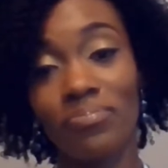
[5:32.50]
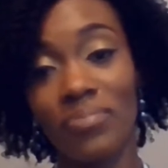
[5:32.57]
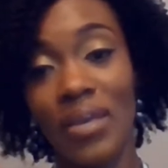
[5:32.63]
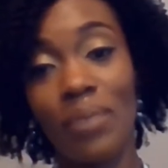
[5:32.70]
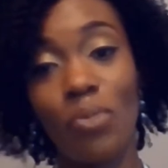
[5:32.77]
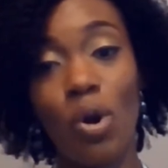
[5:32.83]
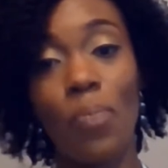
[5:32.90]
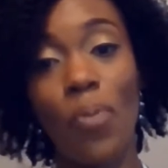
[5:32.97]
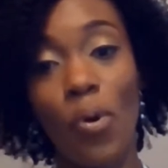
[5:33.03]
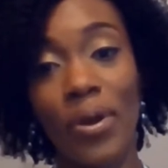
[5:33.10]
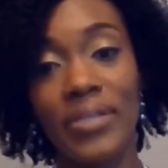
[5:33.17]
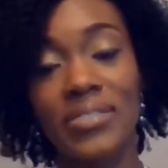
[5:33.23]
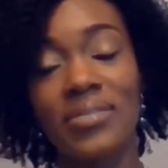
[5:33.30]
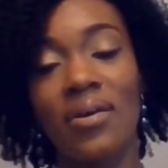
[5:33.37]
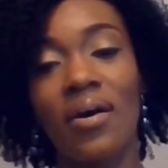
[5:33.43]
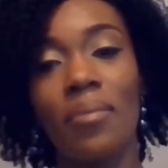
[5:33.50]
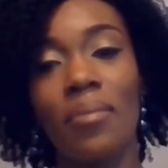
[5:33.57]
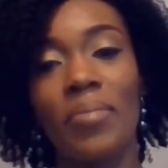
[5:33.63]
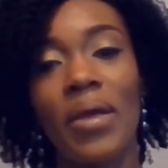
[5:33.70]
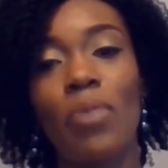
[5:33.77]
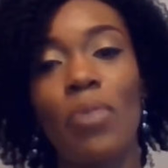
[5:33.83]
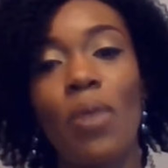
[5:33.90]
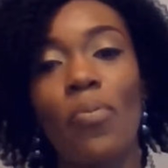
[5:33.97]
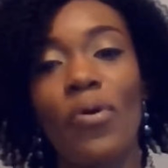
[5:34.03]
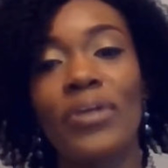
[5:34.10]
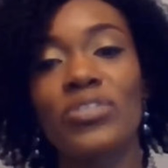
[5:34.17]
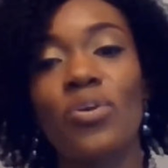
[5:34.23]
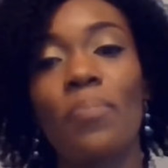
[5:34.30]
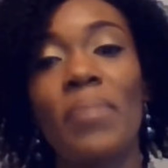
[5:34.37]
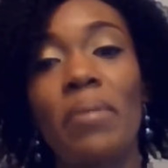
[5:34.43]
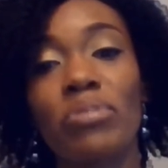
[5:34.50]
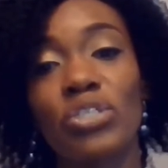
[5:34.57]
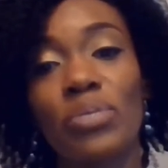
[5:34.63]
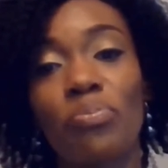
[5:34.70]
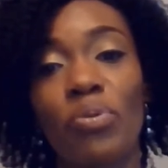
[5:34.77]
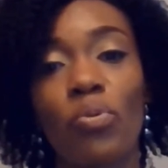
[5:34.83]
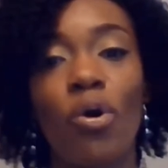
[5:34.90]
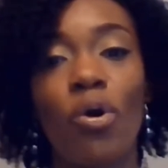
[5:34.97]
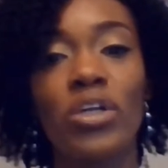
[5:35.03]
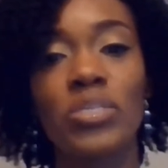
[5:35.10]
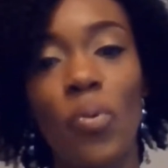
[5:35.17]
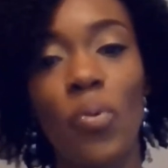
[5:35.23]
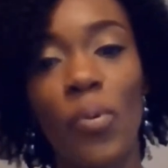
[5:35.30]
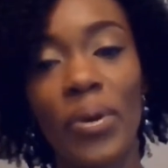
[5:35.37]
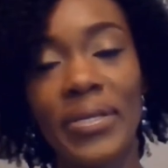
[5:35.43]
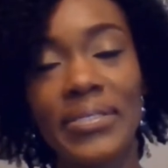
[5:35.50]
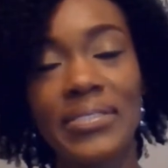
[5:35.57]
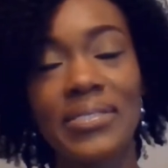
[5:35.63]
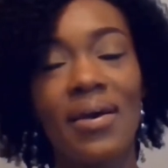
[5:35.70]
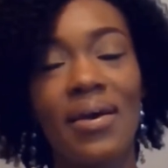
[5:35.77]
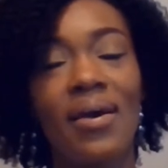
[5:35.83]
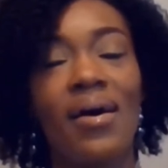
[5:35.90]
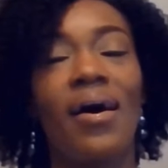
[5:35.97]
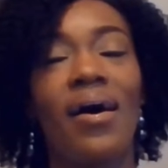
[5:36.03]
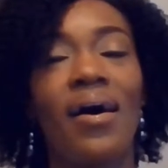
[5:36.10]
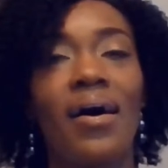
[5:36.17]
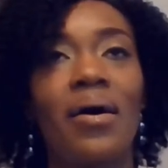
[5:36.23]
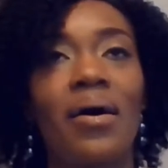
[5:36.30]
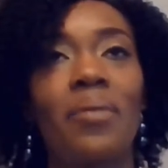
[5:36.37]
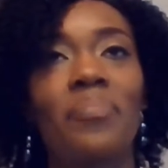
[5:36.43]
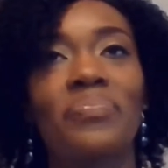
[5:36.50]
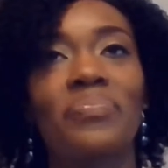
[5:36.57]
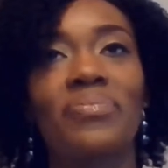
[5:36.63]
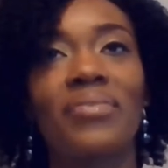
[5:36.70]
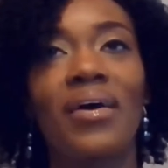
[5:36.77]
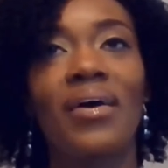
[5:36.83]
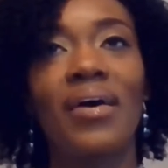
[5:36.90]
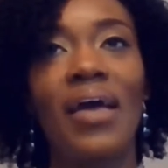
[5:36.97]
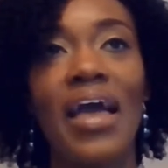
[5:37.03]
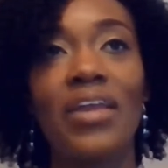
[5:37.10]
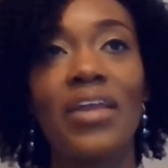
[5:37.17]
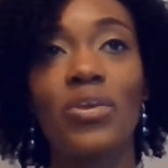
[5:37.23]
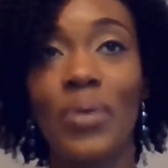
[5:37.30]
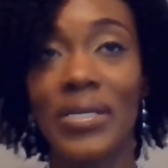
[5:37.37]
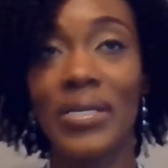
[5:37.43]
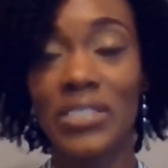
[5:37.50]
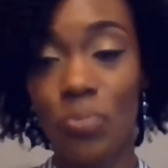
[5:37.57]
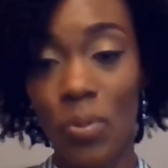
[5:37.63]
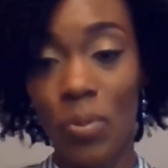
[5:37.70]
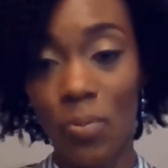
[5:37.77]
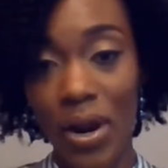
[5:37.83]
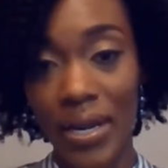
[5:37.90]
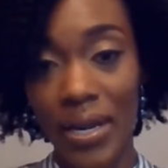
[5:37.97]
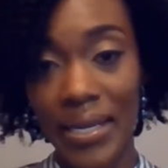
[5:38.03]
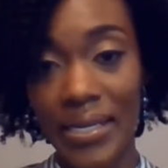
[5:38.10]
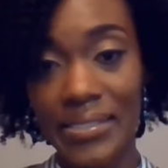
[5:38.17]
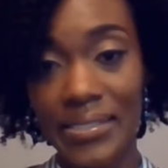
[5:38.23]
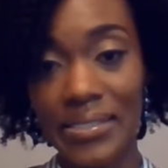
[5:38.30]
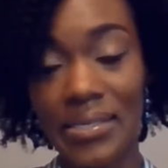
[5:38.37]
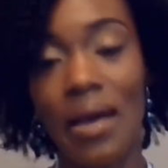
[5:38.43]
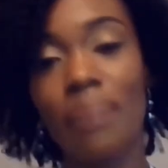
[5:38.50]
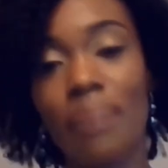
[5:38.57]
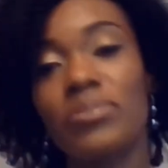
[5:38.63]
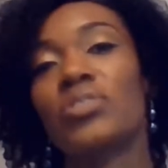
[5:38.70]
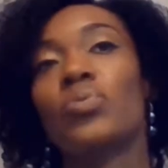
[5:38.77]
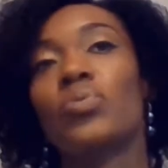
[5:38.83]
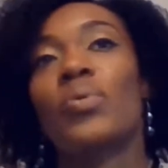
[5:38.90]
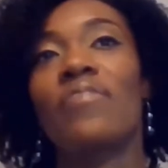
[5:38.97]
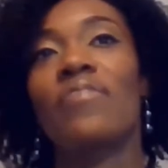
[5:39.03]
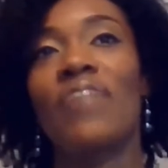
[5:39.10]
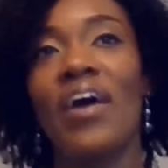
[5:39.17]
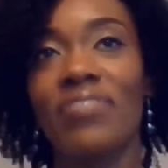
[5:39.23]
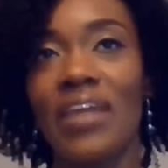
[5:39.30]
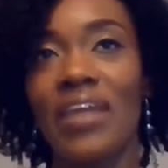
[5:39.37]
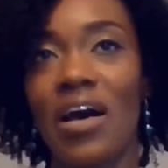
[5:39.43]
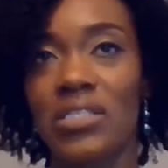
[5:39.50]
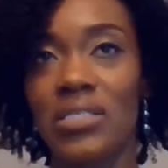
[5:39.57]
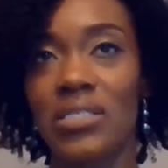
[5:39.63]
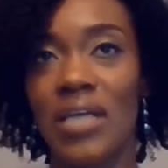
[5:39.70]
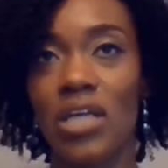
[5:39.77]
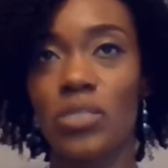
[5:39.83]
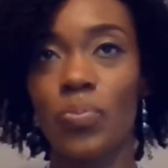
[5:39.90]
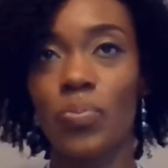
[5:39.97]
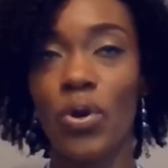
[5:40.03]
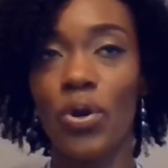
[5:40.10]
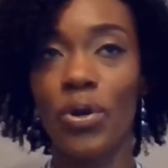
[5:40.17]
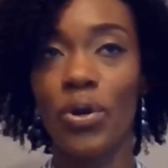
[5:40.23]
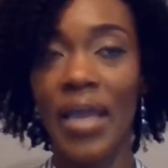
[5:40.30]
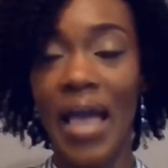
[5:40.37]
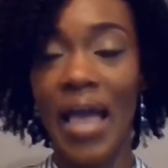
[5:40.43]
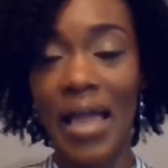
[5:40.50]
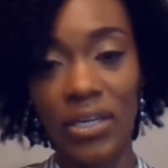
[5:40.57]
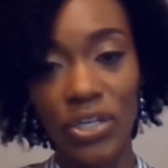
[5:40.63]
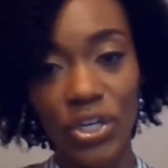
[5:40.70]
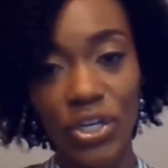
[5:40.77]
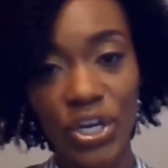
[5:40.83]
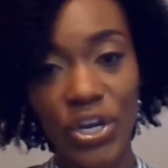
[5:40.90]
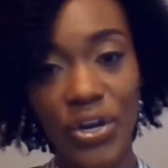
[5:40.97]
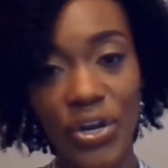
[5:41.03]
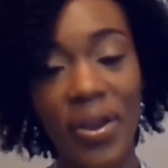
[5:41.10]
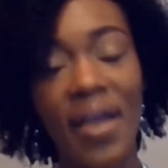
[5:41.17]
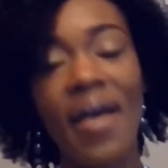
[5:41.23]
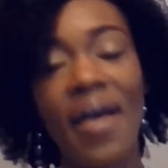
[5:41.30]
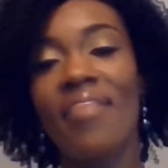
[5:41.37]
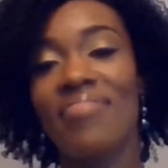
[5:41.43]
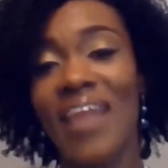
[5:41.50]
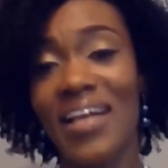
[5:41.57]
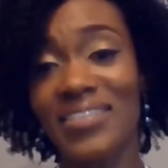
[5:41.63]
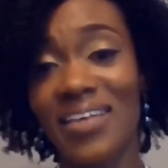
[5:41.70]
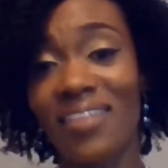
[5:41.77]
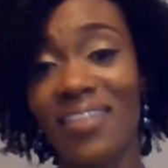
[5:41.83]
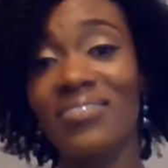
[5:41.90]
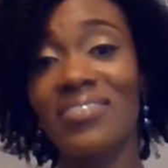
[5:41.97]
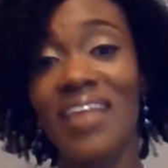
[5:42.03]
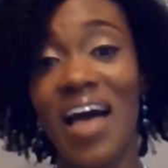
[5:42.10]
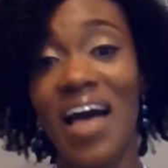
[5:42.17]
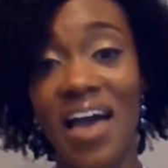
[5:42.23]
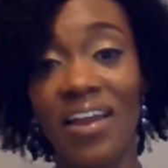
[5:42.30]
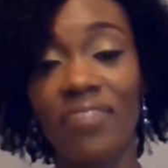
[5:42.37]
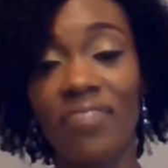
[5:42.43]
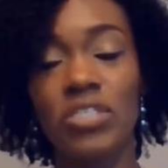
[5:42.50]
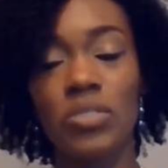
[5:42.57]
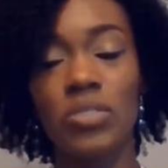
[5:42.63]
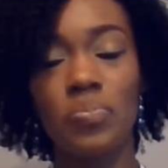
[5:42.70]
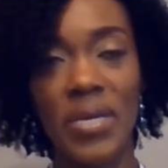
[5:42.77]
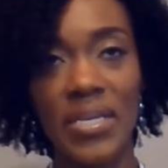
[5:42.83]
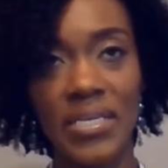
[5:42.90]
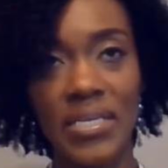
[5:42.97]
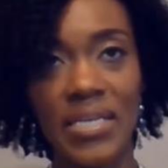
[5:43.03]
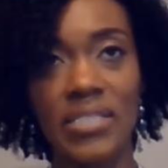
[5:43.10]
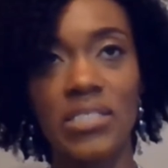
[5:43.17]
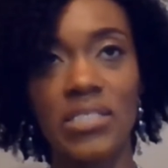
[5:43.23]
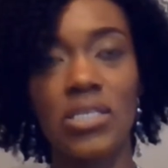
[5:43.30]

MR points. MR points are membership rewards points. At U.S. supermarkets, up to $25,000 per calendar year. That's a lot of spending.